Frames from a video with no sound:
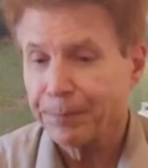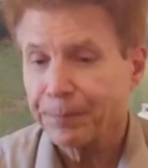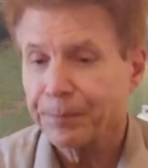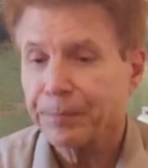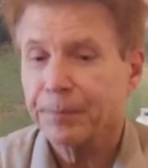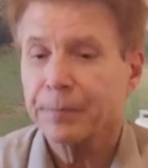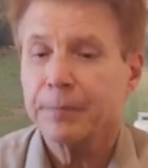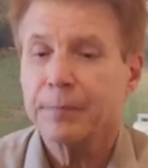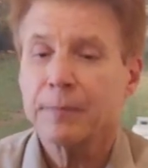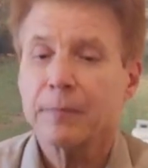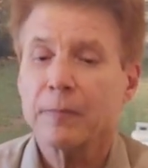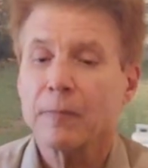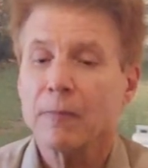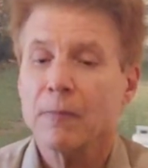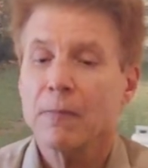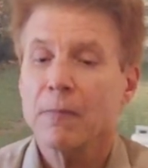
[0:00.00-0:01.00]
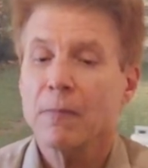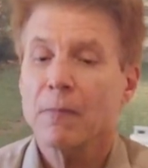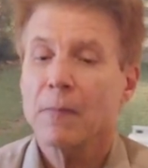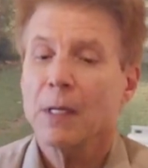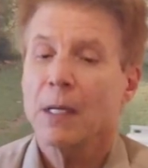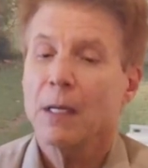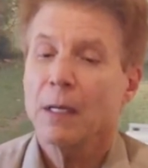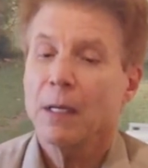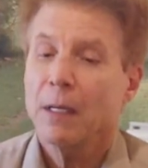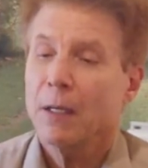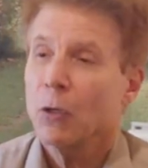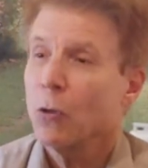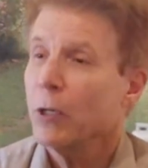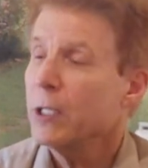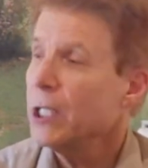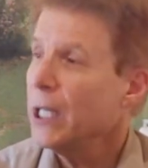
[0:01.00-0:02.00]

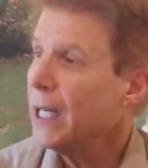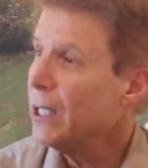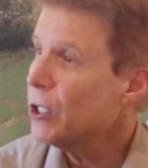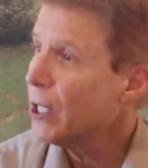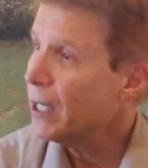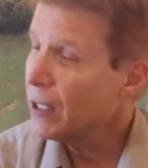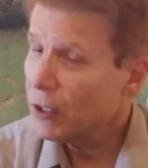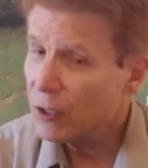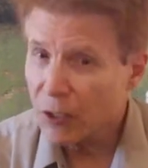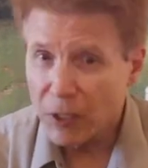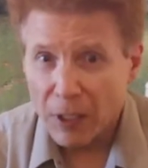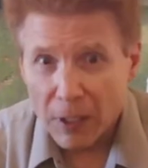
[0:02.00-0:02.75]
Chord changes.